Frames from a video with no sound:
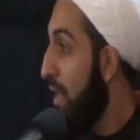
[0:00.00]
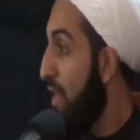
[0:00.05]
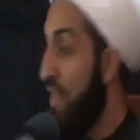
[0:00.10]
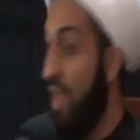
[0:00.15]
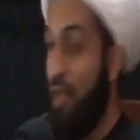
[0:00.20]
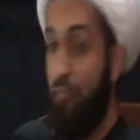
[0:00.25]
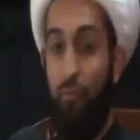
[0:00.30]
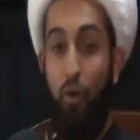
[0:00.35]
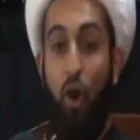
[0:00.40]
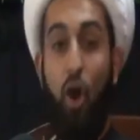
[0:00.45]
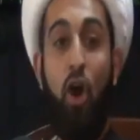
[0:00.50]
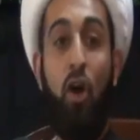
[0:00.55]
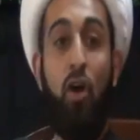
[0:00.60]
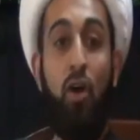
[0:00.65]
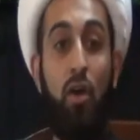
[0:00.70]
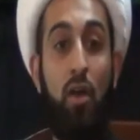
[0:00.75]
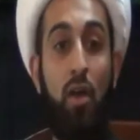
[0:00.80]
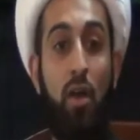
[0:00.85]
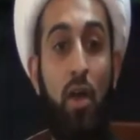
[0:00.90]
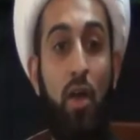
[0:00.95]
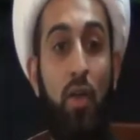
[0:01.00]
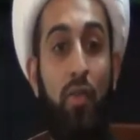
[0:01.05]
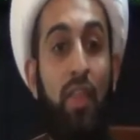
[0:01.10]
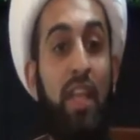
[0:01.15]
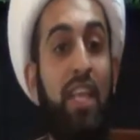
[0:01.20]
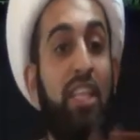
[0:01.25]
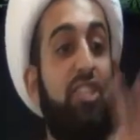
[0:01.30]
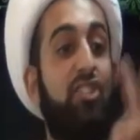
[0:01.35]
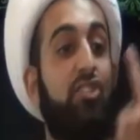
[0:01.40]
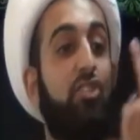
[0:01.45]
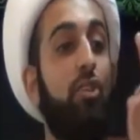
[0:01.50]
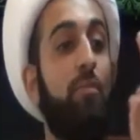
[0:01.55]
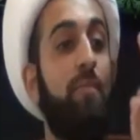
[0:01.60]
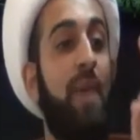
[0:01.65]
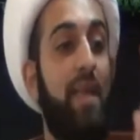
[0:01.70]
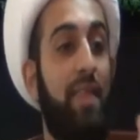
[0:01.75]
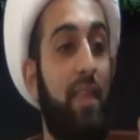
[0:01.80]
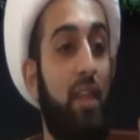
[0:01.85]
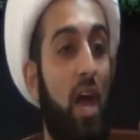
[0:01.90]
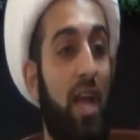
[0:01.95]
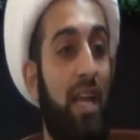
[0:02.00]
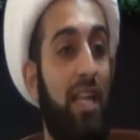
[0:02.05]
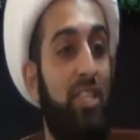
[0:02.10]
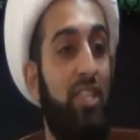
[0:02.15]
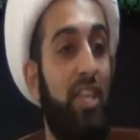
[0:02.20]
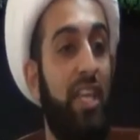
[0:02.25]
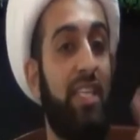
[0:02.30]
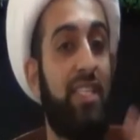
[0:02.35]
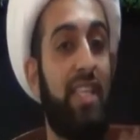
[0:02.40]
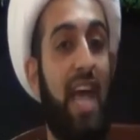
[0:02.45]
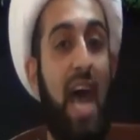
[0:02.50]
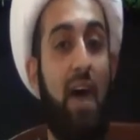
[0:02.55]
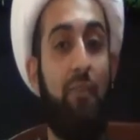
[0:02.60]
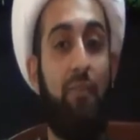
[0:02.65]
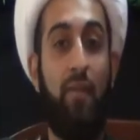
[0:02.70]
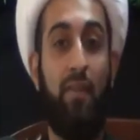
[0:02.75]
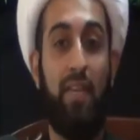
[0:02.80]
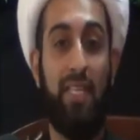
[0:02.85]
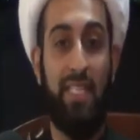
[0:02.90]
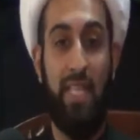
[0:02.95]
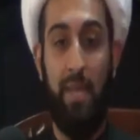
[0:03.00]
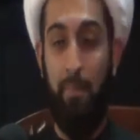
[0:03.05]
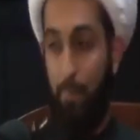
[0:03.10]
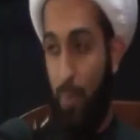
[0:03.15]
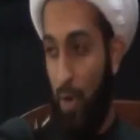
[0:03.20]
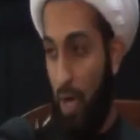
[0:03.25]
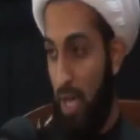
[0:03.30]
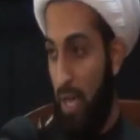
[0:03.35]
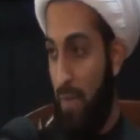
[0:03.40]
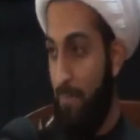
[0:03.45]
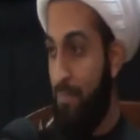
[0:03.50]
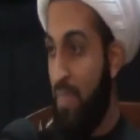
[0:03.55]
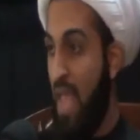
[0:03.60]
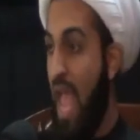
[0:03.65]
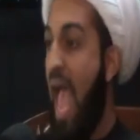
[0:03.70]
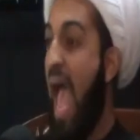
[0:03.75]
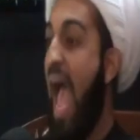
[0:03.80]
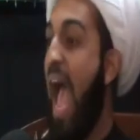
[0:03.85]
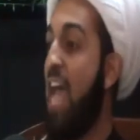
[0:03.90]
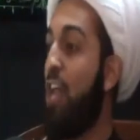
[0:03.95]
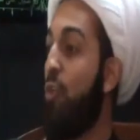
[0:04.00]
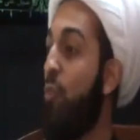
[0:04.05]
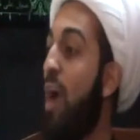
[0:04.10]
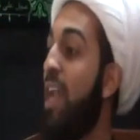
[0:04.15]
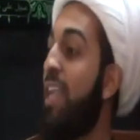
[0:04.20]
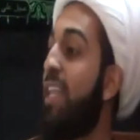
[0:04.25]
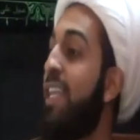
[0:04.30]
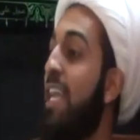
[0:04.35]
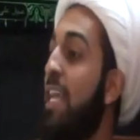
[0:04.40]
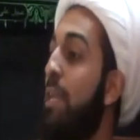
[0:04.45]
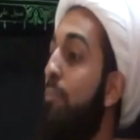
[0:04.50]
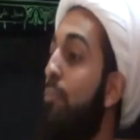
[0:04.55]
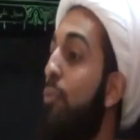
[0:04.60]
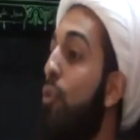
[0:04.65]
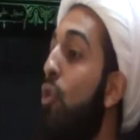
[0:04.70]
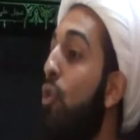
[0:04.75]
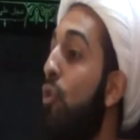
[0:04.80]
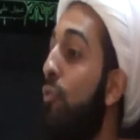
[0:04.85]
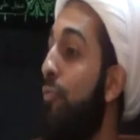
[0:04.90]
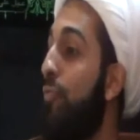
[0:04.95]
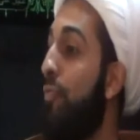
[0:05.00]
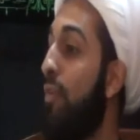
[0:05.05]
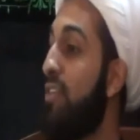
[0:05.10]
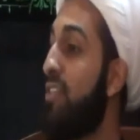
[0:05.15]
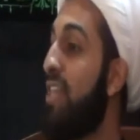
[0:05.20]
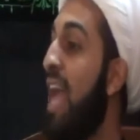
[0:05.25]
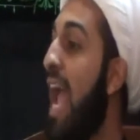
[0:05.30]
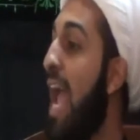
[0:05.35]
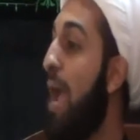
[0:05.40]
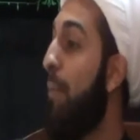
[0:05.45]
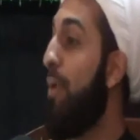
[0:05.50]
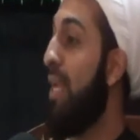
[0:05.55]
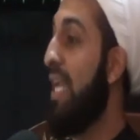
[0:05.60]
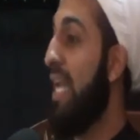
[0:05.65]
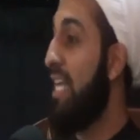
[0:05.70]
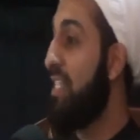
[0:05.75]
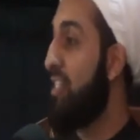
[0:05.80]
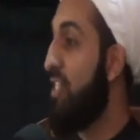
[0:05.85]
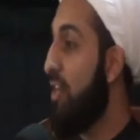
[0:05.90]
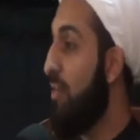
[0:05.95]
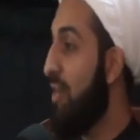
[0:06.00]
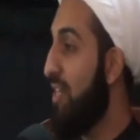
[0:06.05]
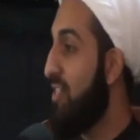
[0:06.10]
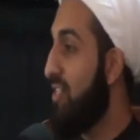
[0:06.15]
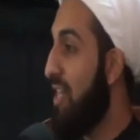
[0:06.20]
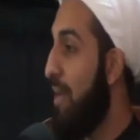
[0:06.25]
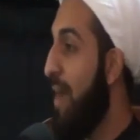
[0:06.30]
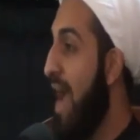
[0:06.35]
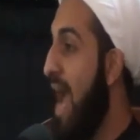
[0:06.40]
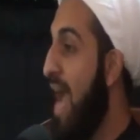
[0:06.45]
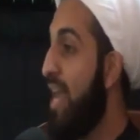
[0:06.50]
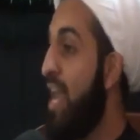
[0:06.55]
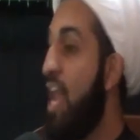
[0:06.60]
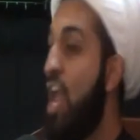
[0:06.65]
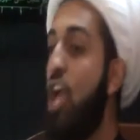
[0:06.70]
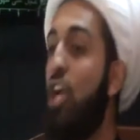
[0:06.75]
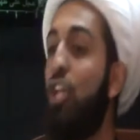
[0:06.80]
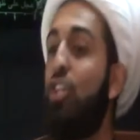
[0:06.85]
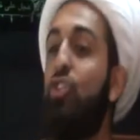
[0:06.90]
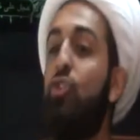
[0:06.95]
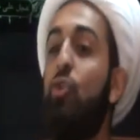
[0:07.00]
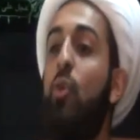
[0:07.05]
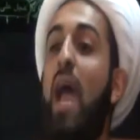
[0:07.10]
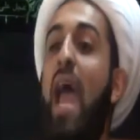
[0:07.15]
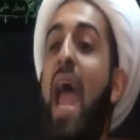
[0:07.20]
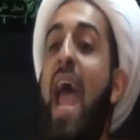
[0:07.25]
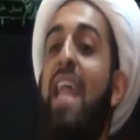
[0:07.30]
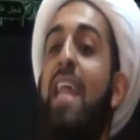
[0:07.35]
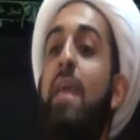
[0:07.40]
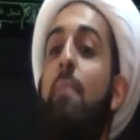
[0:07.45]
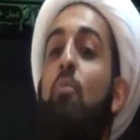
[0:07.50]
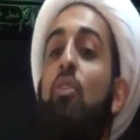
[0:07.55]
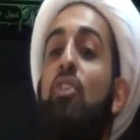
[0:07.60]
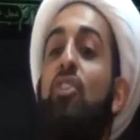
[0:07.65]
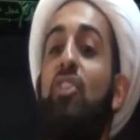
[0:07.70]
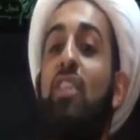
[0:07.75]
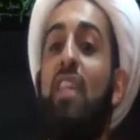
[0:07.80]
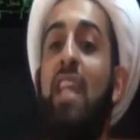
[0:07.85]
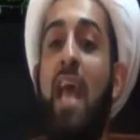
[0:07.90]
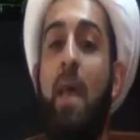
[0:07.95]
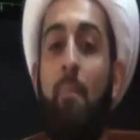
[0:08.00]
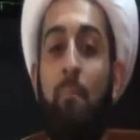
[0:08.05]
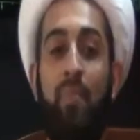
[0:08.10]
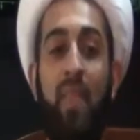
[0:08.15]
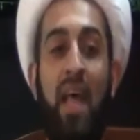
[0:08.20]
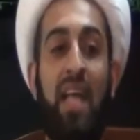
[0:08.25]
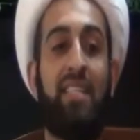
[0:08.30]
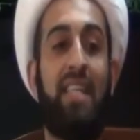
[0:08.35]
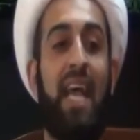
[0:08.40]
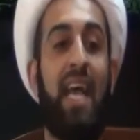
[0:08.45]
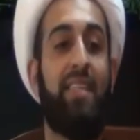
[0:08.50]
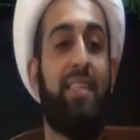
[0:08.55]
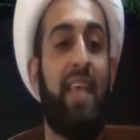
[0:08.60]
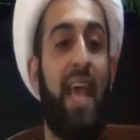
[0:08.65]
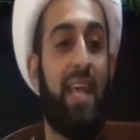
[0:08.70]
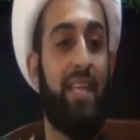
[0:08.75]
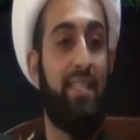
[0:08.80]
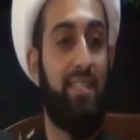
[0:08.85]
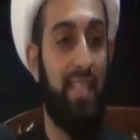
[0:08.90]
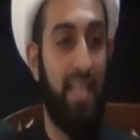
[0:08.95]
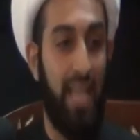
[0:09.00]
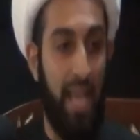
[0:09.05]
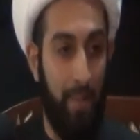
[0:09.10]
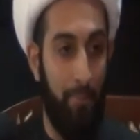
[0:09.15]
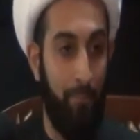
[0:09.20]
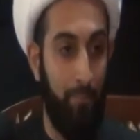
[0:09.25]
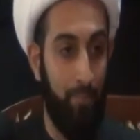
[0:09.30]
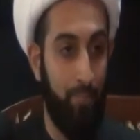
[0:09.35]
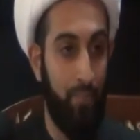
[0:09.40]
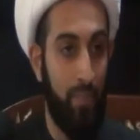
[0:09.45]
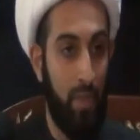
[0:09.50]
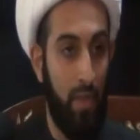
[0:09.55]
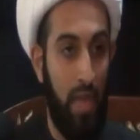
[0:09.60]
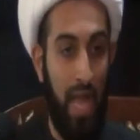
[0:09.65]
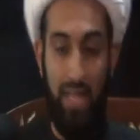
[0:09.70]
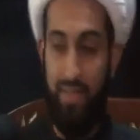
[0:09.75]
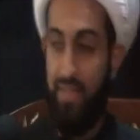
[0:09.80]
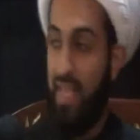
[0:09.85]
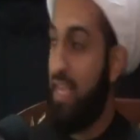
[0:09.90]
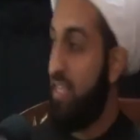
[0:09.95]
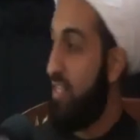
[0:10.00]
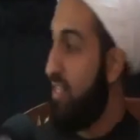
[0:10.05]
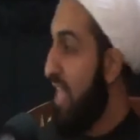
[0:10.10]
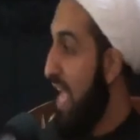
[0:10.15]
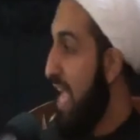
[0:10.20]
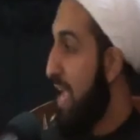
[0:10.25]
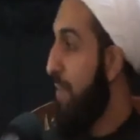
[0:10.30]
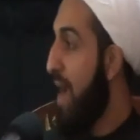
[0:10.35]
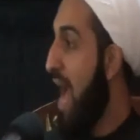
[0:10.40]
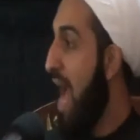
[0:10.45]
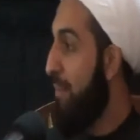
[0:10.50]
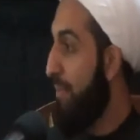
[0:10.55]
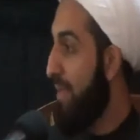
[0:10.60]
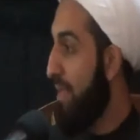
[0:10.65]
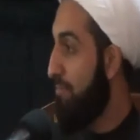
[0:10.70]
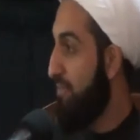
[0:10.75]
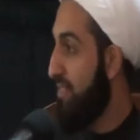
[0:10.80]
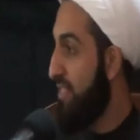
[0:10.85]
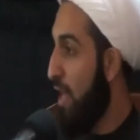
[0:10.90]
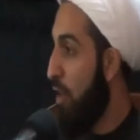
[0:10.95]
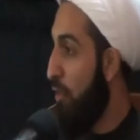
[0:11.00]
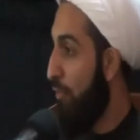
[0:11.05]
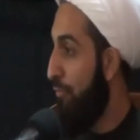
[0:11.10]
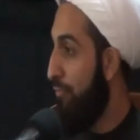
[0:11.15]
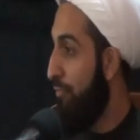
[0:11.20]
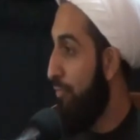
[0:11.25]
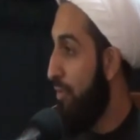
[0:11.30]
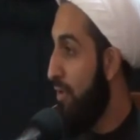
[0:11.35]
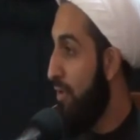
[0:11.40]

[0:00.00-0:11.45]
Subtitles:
Therefore, these two methodologies are very simple. And one can prove Sahib al-Asr wa al-Zaman to any Muslim that attacks him, attacks the Imam himself.